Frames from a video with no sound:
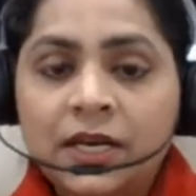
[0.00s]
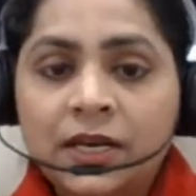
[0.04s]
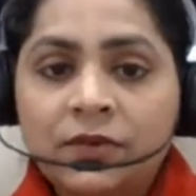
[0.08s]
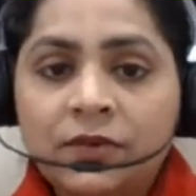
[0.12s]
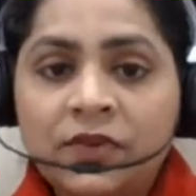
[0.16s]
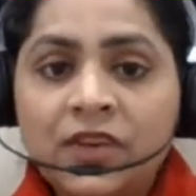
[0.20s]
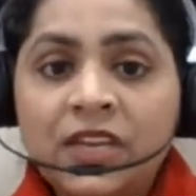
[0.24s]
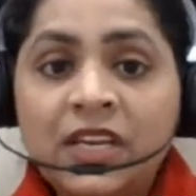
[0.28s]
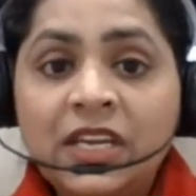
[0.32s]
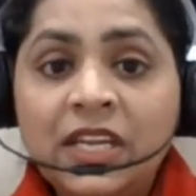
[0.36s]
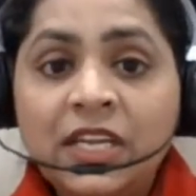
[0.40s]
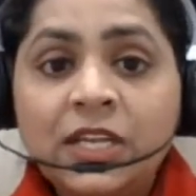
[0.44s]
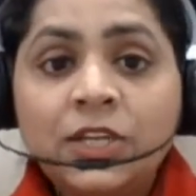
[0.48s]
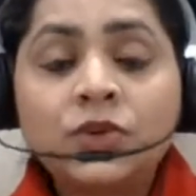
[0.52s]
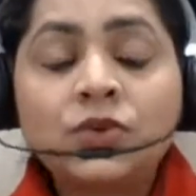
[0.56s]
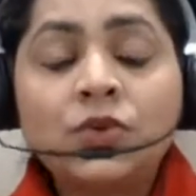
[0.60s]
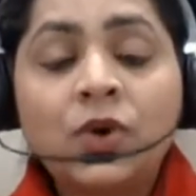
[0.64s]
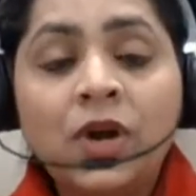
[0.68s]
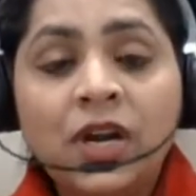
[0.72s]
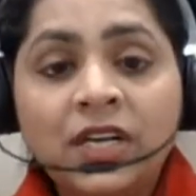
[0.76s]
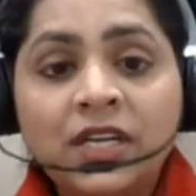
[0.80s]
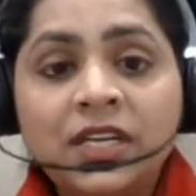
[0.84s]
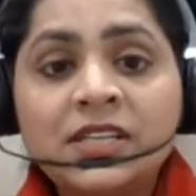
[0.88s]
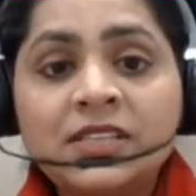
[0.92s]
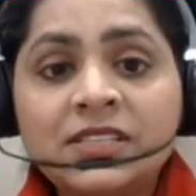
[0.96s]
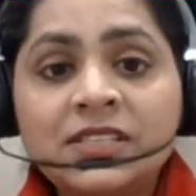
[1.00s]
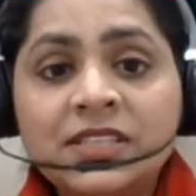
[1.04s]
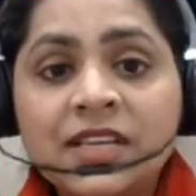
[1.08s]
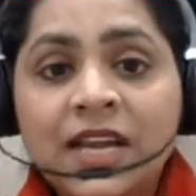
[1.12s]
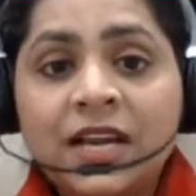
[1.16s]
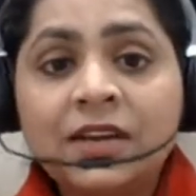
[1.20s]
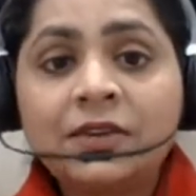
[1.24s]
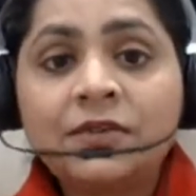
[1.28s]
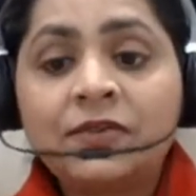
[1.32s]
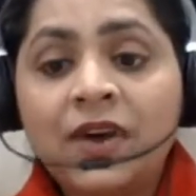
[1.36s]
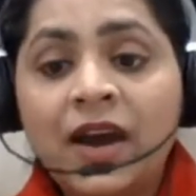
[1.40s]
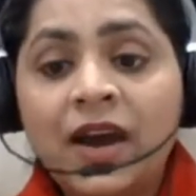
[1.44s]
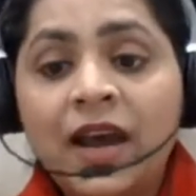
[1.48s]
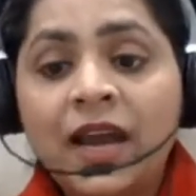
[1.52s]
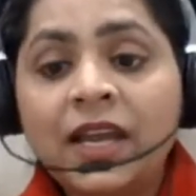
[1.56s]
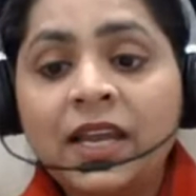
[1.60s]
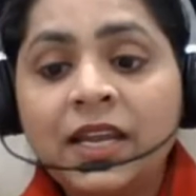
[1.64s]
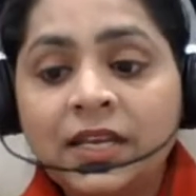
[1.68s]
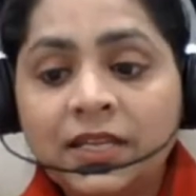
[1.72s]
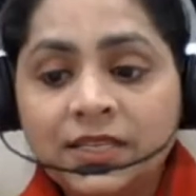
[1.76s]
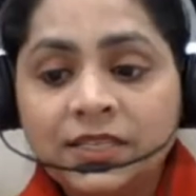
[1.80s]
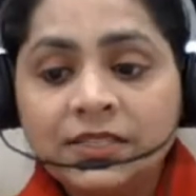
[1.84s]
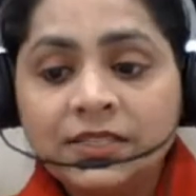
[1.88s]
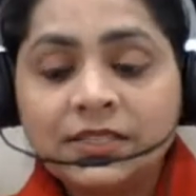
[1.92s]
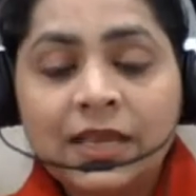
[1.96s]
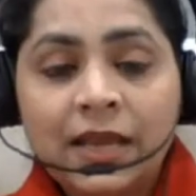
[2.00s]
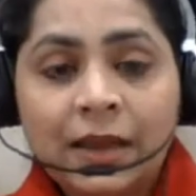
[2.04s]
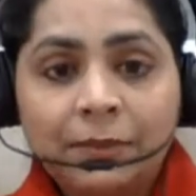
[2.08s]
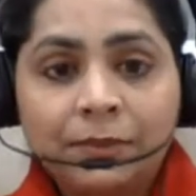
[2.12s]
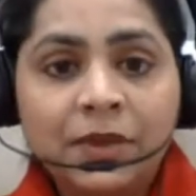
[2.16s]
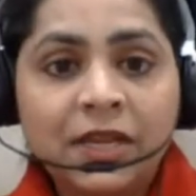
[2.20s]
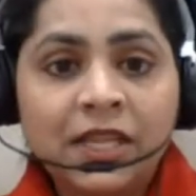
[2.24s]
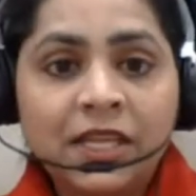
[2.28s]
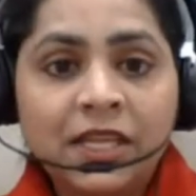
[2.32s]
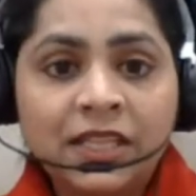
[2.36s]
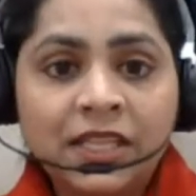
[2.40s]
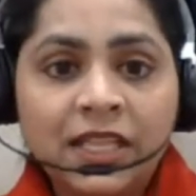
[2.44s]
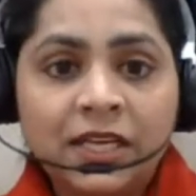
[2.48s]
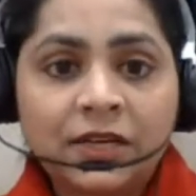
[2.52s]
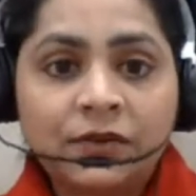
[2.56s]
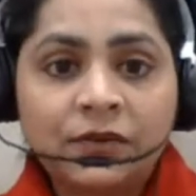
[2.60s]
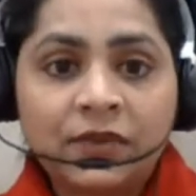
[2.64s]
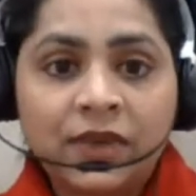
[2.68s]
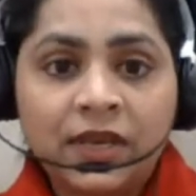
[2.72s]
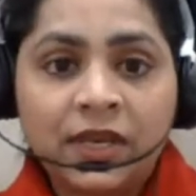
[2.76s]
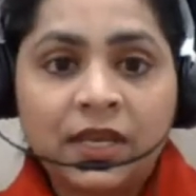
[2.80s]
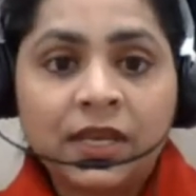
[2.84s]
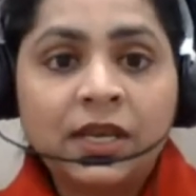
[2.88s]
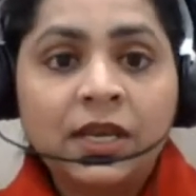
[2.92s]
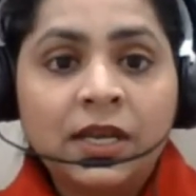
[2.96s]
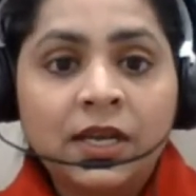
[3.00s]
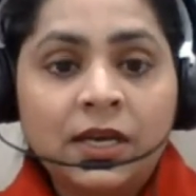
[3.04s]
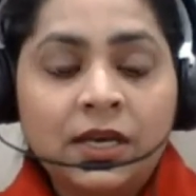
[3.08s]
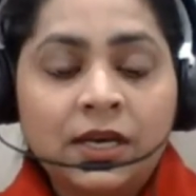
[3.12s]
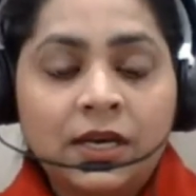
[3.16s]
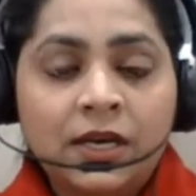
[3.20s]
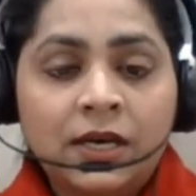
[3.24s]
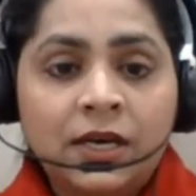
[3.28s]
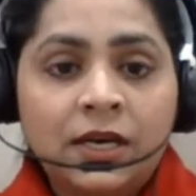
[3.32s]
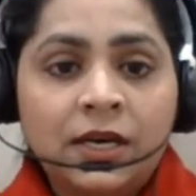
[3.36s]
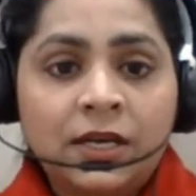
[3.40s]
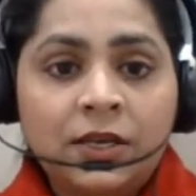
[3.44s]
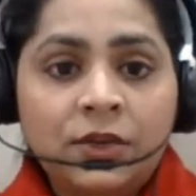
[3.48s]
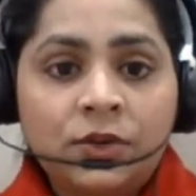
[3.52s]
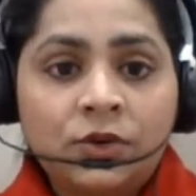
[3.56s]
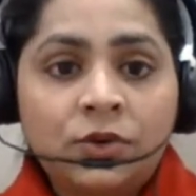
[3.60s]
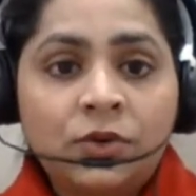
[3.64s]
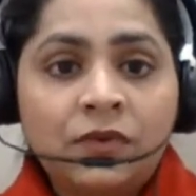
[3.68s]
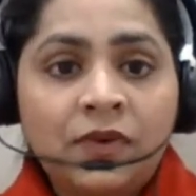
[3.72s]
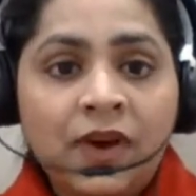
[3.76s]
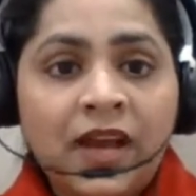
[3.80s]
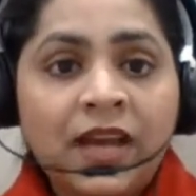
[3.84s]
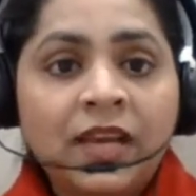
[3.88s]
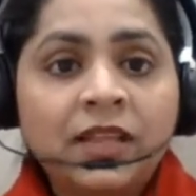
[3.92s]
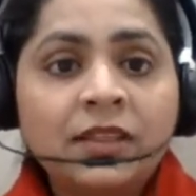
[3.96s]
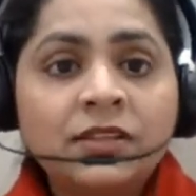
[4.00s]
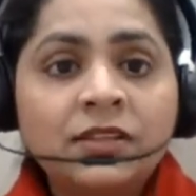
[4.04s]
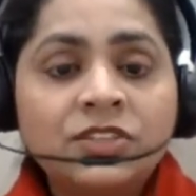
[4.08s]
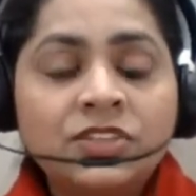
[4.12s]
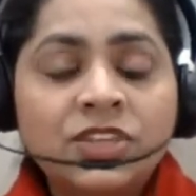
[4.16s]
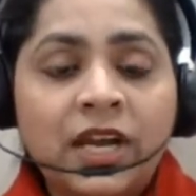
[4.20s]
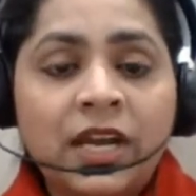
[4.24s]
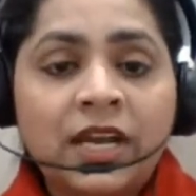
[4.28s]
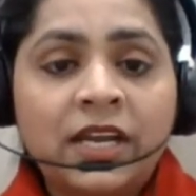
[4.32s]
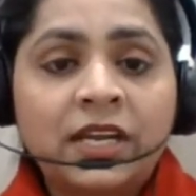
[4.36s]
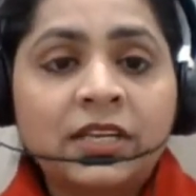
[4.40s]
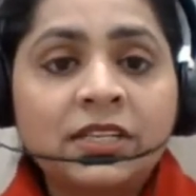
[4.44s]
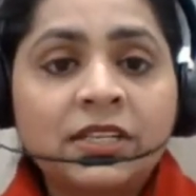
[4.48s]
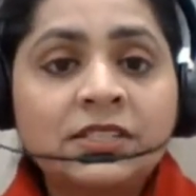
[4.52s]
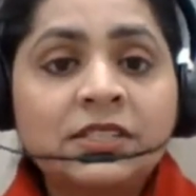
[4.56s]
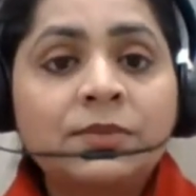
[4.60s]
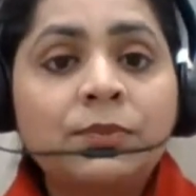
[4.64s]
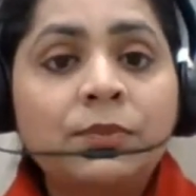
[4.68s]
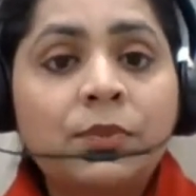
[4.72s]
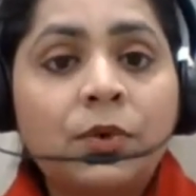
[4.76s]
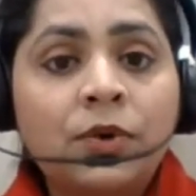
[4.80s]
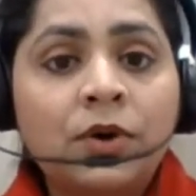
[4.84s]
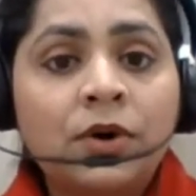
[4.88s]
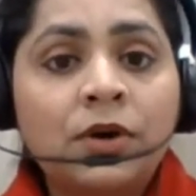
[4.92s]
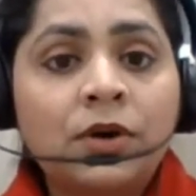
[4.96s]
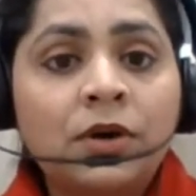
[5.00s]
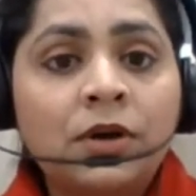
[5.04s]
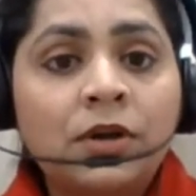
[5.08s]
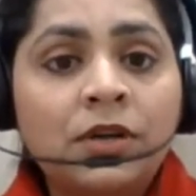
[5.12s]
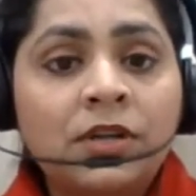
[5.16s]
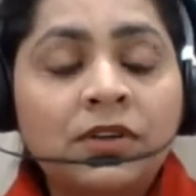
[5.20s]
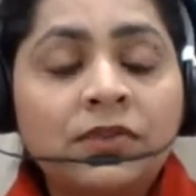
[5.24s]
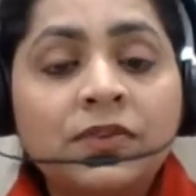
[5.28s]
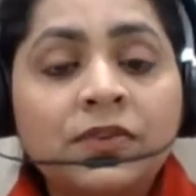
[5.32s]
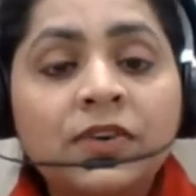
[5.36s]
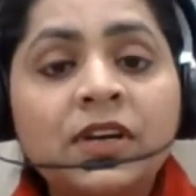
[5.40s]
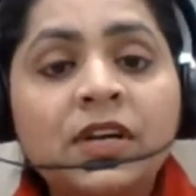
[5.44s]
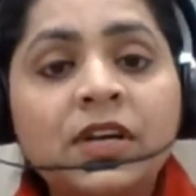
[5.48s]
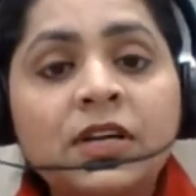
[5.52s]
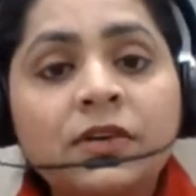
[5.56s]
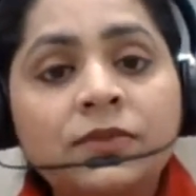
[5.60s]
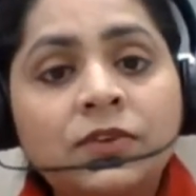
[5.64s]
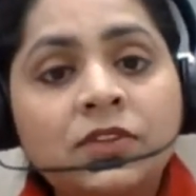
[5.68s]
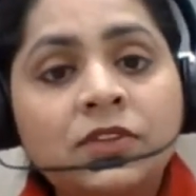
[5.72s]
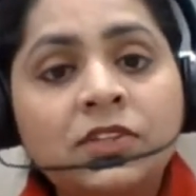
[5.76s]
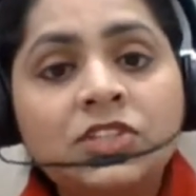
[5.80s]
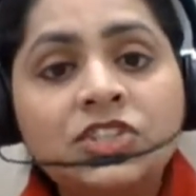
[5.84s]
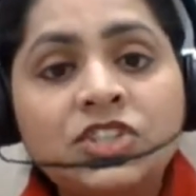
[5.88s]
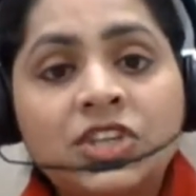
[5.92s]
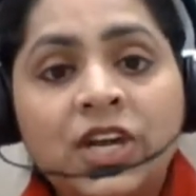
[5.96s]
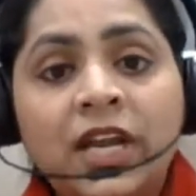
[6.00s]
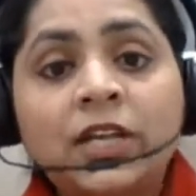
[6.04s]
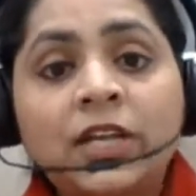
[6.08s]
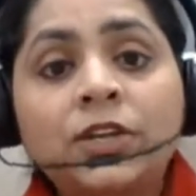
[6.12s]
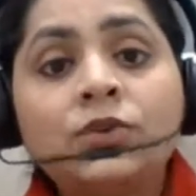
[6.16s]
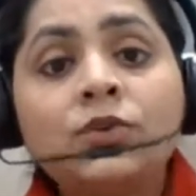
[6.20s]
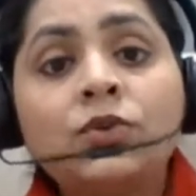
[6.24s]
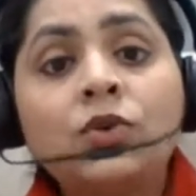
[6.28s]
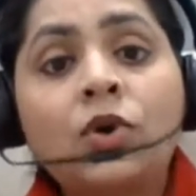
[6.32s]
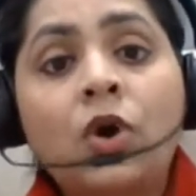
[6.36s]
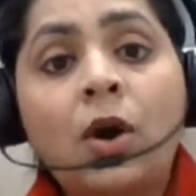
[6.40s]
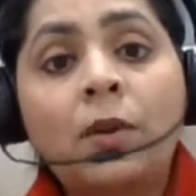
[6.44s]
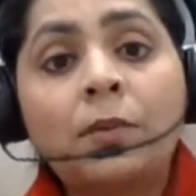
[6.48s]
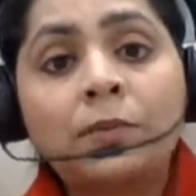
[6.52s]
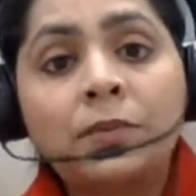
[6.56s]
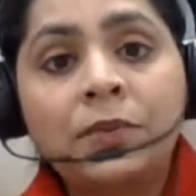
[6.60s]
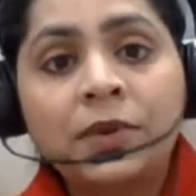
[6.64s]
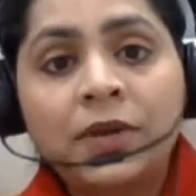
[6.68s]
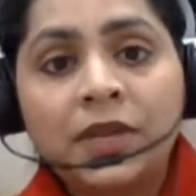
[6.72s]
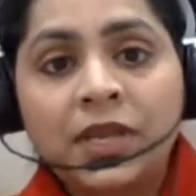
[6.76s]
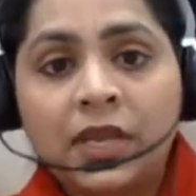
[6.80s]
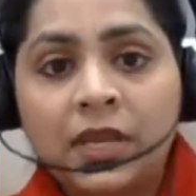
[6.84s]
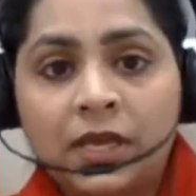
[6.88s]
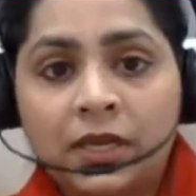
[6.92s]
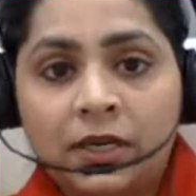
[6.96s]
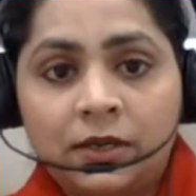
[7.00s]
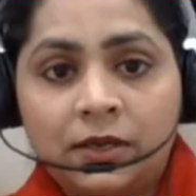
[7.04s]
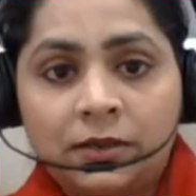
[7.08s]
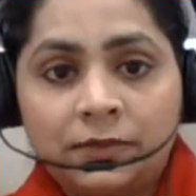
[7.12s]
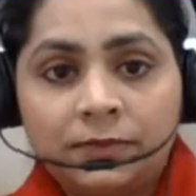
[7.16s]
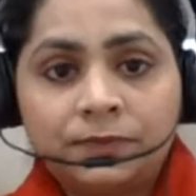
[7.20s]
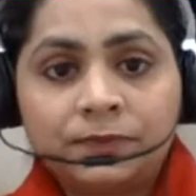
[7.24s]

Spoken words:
We need to understand why it is happening that way. Why it is difficult for the child to comprehend